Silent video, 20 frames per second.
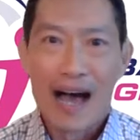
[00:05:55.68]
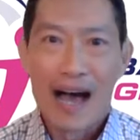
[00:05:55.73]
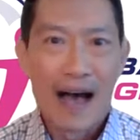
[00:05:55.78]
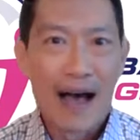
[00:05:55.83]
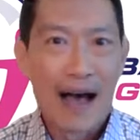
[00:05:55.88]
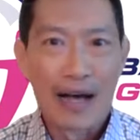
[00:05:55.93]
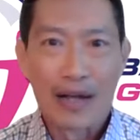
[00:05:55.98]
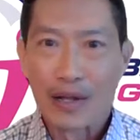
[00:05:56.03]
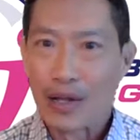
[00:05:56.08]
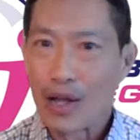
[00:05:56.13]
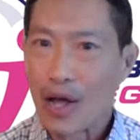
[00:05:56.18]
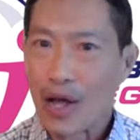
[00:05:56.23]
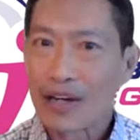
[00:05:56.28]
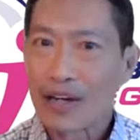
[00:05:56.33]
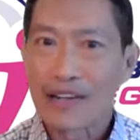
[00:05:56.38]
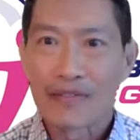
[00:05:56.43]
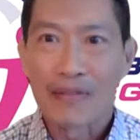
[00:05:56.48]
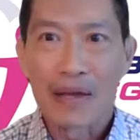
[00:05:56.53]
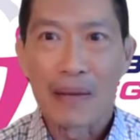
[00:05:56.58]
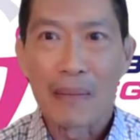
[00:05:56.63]
uh, a
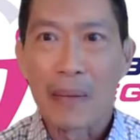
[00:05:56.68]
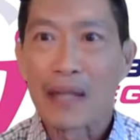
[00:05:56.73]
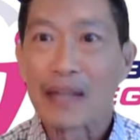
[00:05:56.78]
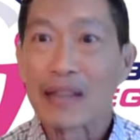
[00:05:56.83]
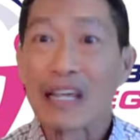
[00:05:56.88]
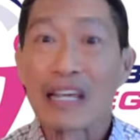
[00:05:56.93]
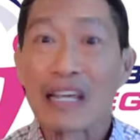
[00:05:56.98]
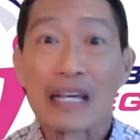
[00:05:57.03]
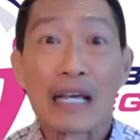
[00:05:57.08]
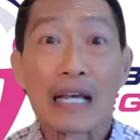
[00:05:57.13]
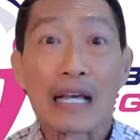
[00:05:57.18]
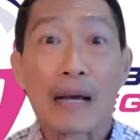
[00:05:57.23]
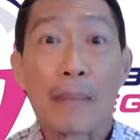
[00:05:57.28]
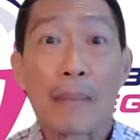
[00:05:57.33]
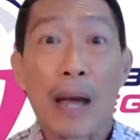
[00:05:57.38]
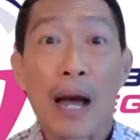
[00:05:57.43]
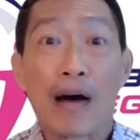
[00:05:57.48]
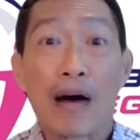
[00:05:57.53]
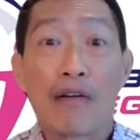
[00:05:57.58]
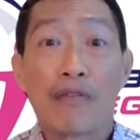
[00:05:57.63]
lot of them are thinking
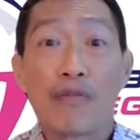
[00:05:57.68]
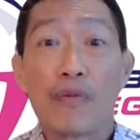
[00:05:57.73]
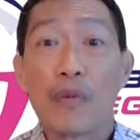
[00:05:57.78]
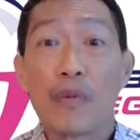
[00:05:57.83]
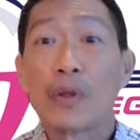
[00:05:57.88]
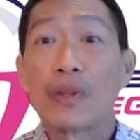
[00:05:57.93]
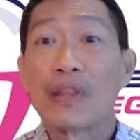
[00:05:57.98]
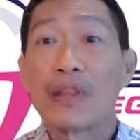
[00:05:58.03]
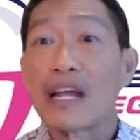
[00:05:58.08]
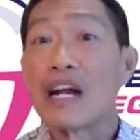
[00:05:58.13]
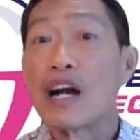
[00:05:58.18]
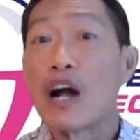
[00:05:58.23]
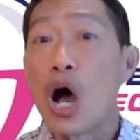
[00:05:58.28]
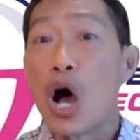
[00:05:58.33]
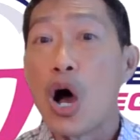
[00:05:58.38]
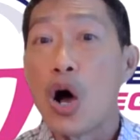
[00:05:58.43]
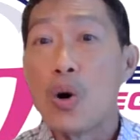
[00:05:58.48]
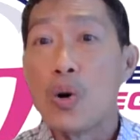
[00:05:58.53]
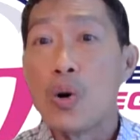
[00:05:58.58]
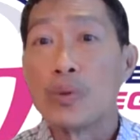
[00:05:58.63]
about for their
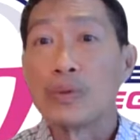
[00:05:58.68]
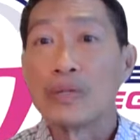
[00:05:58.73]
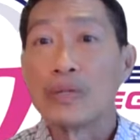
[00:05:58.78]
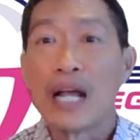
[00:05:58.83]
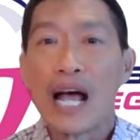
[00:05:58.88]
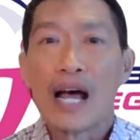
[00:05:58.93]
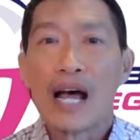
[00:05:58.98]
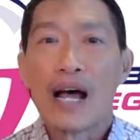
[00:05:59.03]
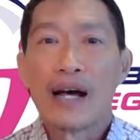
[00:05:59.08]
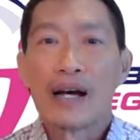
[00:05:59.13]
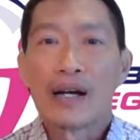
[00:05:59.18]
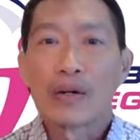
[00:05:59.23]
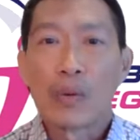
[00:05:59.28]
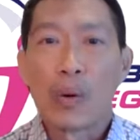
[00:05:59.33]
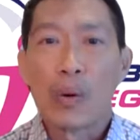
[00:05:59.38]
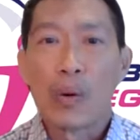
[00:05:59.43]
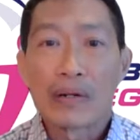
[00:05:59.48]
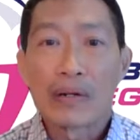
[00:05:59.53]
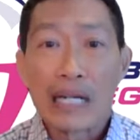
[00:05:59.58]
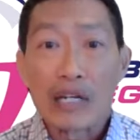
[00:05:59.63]
own
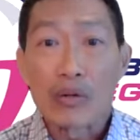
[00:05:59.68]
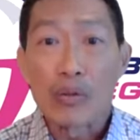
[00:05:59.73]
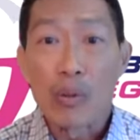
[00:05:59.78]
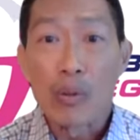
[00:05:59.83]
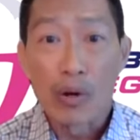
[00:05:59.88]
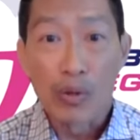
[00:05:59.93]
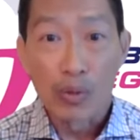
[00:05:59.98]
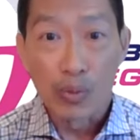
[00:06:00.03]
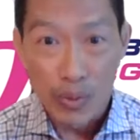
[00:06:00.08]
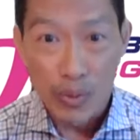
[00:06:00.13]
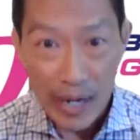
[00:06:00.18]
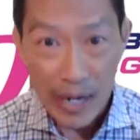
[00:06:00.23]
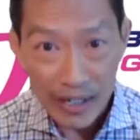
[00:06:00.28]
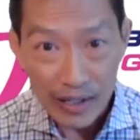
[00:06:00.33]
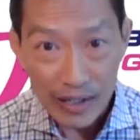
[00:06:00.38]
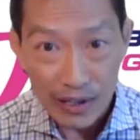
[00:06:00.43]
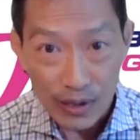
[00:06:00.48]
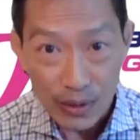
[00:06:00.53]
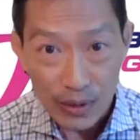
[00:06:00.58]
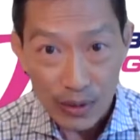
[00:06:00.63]
quote unquote
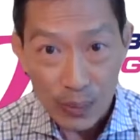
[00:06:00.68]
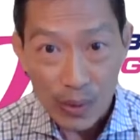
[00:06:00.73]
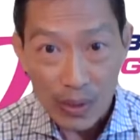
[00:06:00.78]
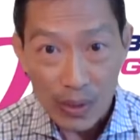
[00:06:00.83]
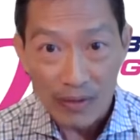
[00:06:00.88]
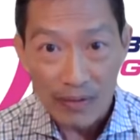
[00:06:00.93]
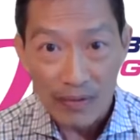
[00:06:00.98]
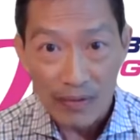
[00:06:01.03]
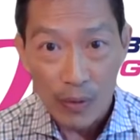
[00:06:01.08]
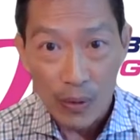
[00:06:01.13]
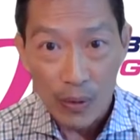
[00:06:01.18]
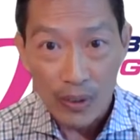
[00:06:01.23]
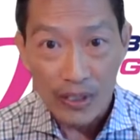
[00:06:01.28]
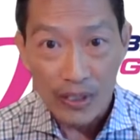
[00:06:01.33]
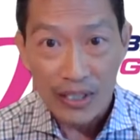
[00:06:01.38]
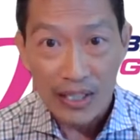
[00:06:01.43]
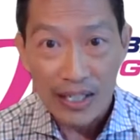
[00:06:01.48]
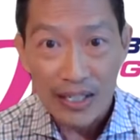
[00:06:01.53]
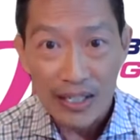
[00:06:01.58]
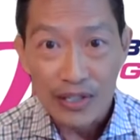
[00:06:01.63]
regular
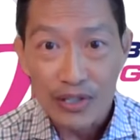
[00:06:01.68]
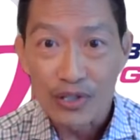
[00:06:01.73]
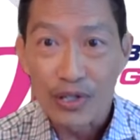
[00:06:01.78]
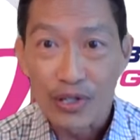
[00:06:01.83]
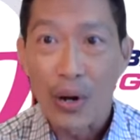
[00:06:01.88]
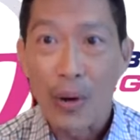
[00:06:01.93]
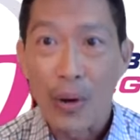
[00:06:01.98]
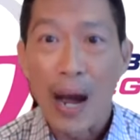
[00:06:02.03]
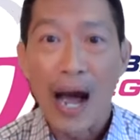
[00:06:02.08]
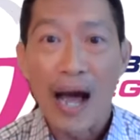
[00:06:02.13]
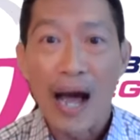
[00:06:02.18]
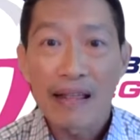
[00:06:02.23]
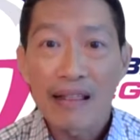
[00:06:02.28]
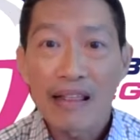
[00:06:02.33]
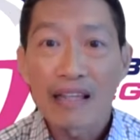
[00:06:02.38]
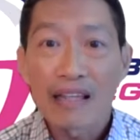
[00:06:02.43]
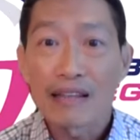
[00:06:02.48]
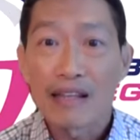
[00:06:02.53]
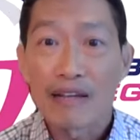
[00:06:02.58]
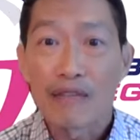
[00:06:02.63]
workforce. So I
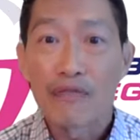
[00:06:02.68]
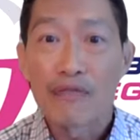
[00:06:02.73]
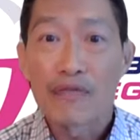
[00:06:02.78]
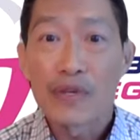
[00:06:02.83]
think the